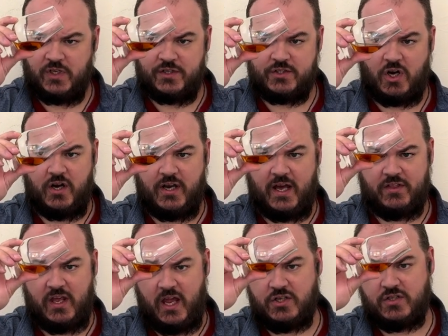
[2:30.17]
Sorry, not
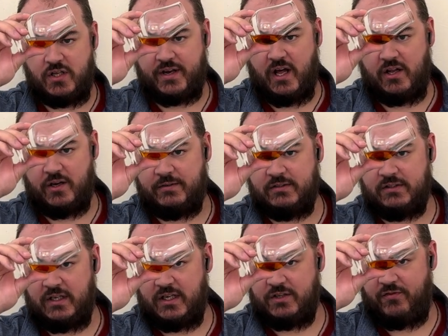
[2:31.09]
the age, the color.
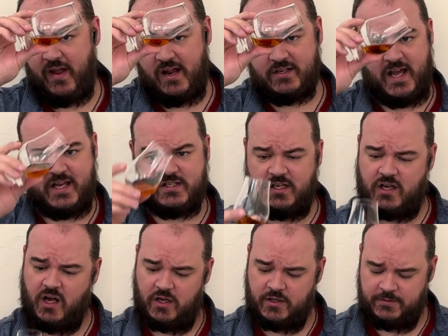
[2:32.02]
Fantastic
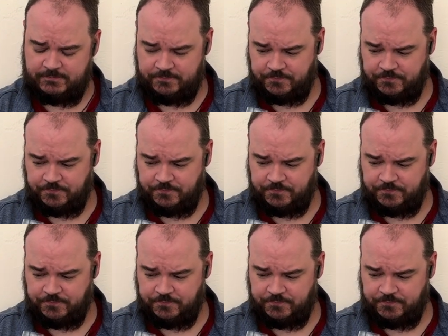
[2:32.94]
color.